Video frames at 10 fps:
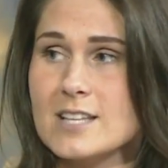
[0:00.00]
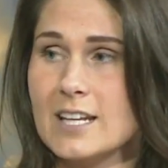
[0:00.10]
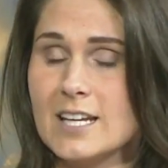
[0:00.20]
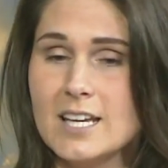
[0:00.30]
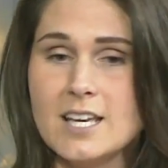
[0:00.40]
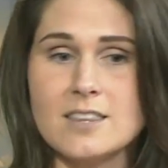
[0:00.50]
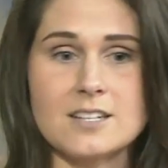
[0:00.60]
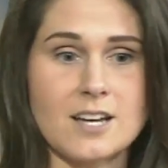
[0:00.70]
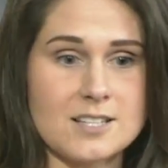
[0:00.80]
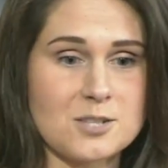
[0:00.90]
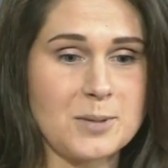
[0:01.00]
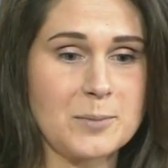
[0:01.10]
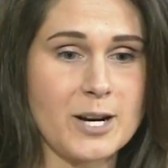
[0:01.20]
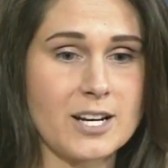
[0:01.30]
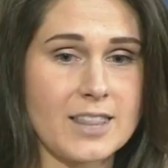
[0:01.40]
and the dolls are a big
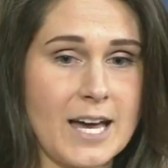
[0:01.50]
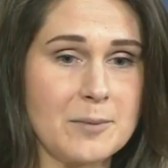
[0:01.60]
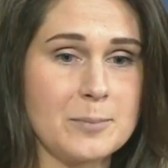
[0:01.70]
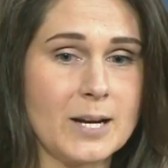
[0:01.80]
part of that.